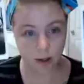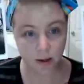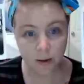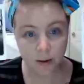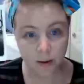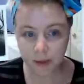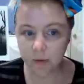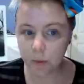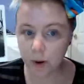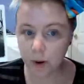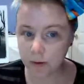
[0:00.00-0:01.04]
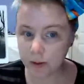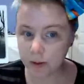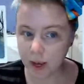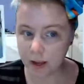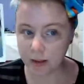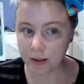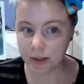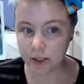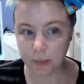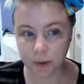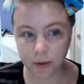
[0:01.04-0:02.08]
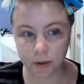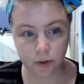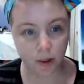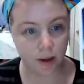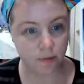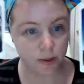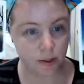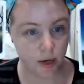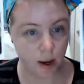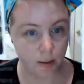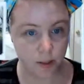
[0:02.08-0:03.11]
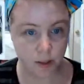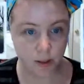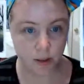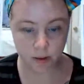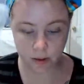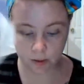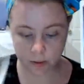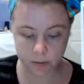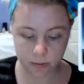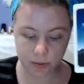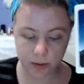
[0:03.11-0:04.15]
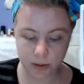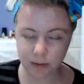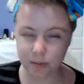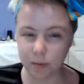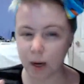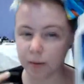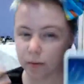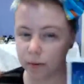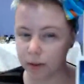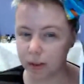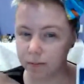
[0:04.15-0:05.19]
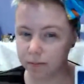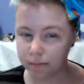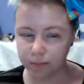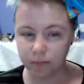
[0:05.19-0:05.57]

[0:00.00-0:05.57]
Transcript: like, if you want to really end that chapter in your life, it's time to, you know, time to really